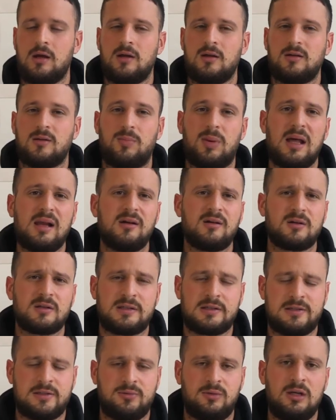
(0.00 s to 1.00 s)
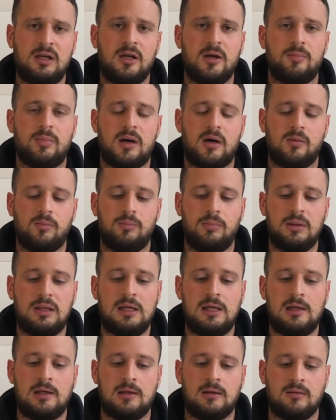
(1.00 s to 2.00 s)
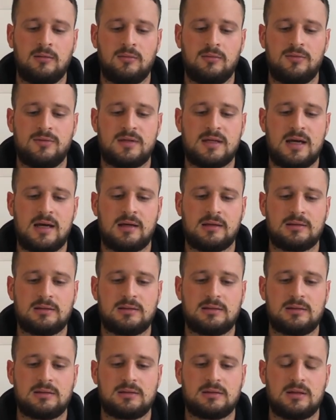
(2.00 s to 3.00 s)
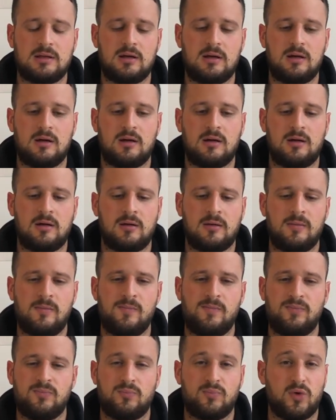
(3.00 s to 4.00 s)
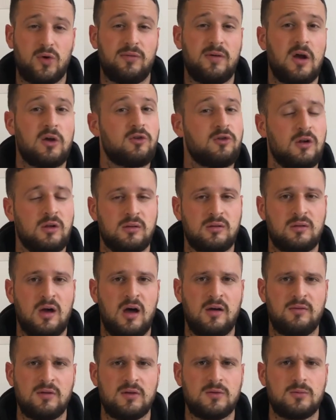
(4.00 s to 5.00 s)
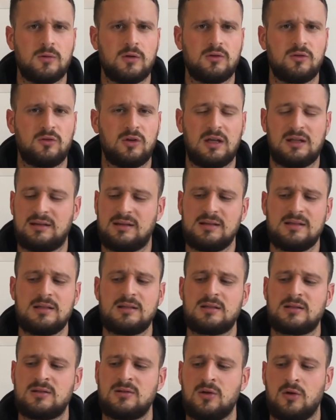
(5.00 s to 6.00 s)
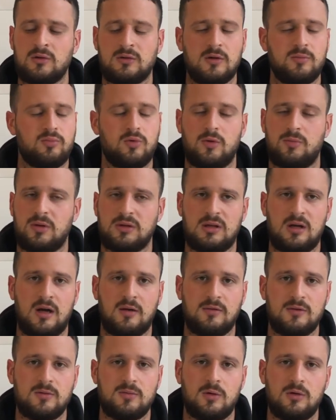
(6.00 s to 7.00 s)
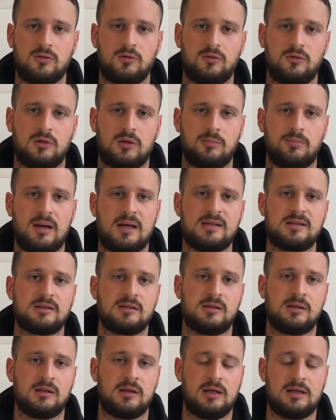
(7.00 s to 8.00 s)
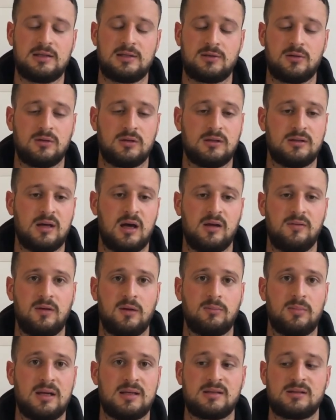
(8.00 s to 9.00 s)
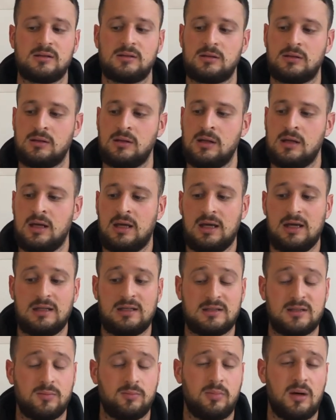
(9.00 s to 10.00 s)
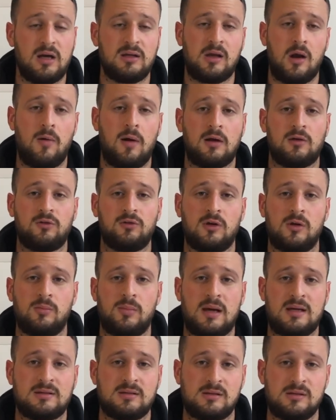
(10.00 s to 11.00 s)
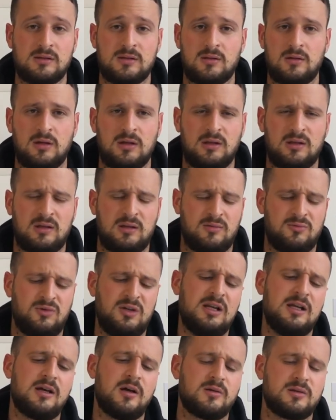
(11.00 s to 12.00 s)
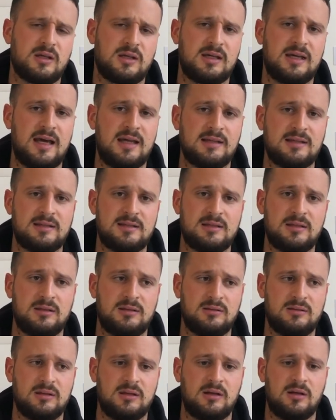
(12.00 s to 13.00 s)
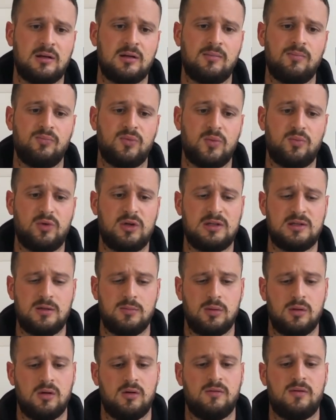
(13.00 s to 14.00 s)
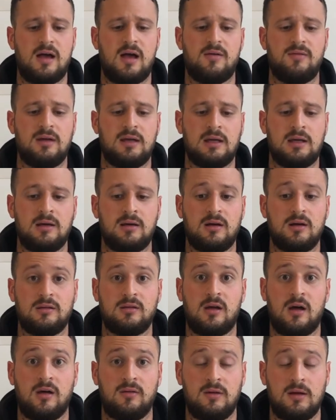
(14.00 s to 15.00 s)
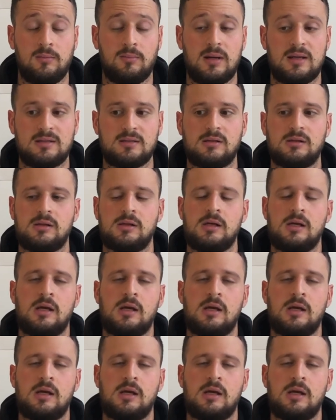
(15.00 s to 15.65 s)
the Pelagos is really about being that professional diver's watch, and this is not a proper diver's watch. The bezel, it's not a diving bezel, it is a bi-directional bezel, so it really goes against the principle of having a diving bezel